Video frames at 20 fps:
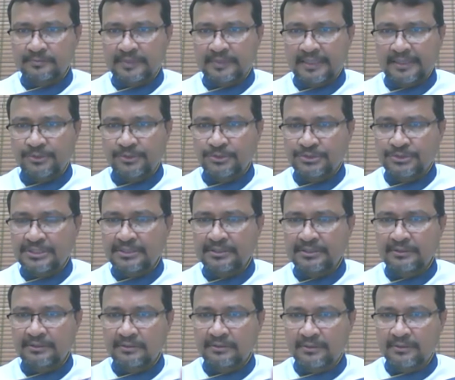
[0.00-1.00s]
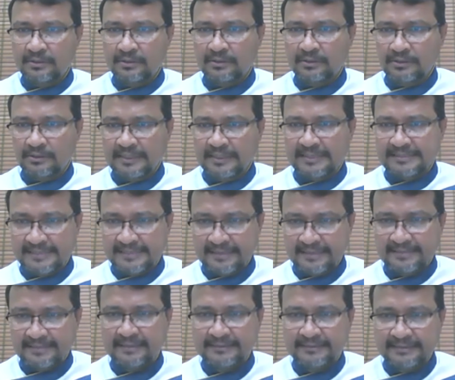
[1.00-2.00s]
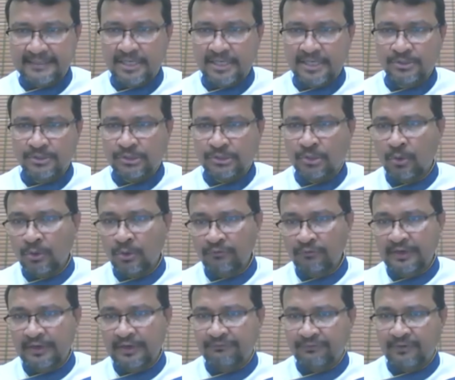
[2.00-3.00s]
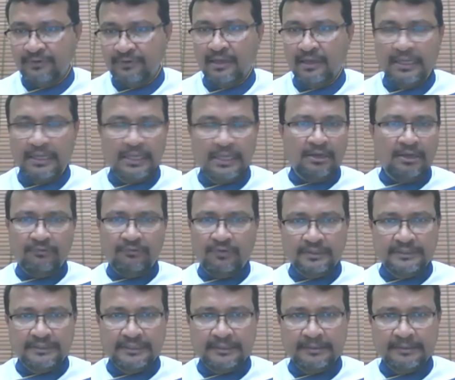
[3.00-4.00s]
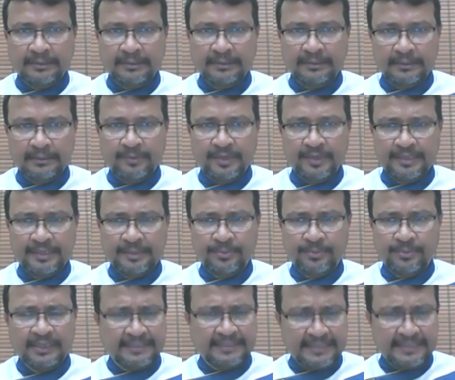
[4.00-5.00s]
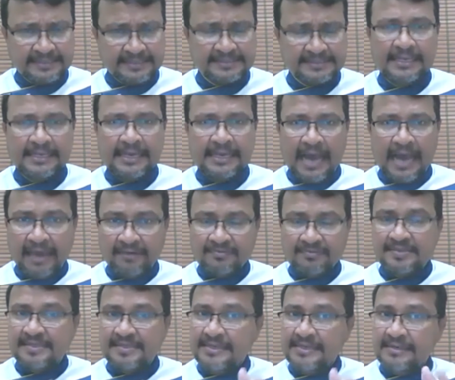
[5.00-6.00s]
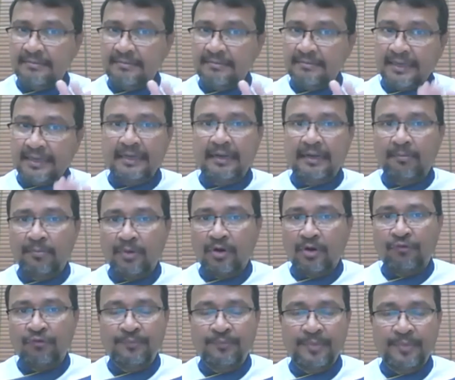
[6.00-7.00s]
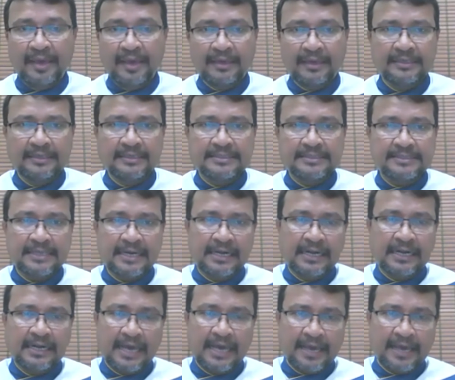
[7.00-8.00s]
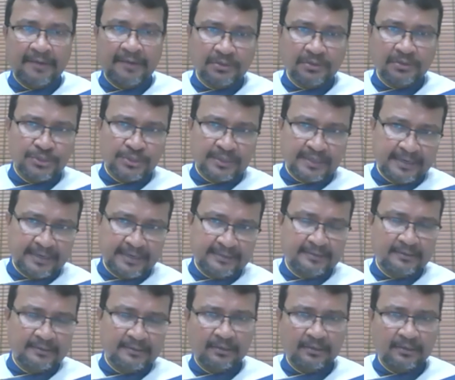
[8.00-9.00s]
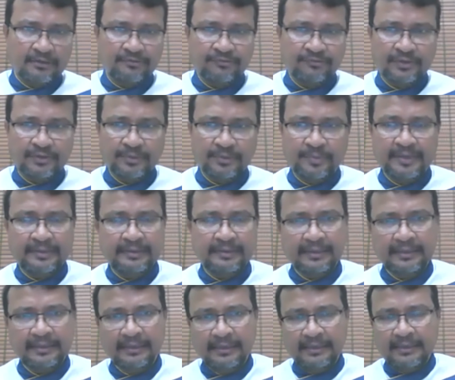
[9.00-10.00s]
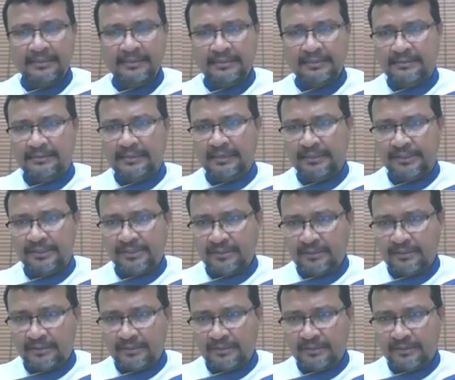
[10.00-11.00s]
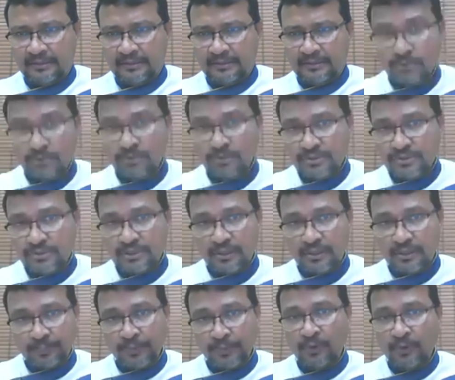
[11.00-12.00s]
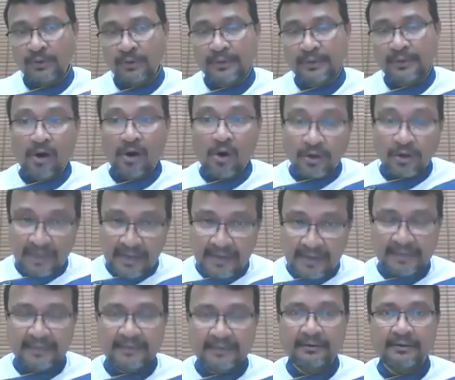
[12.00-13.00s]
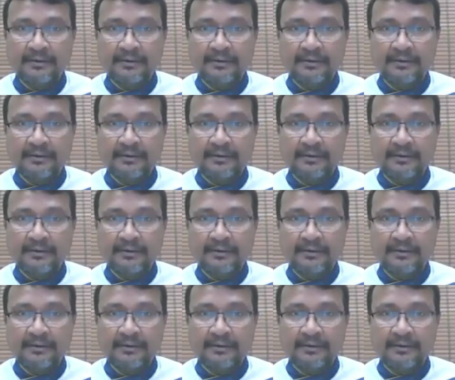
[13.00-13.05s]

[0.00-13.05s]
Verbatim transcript: they are using. Uh, they say that they use whole wheat flour for their uh, bakery product. Yes, I've seen n number of bakers, and I've also created a lot of uh, bakery uh, that use purely organic